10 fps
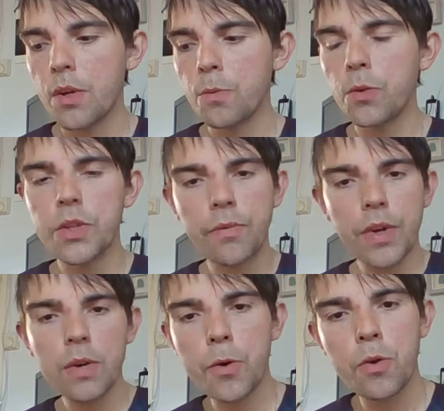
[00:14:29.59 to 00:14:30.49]
What do you
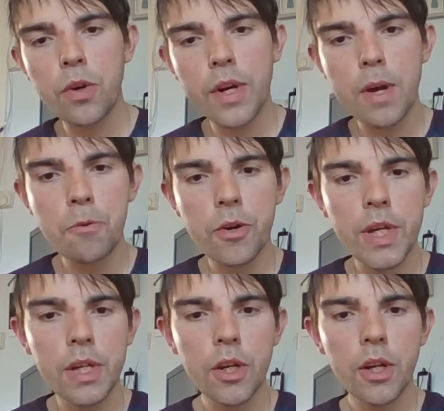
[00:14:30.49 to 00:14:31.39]
think of Unai
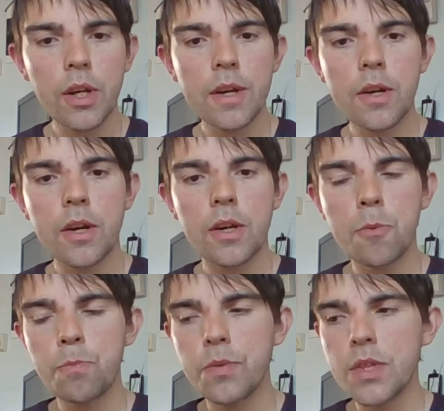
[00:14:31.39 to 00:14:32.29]
Emery?
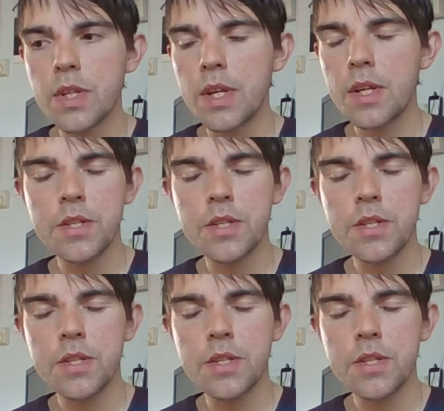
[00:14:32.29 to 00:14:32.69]
Is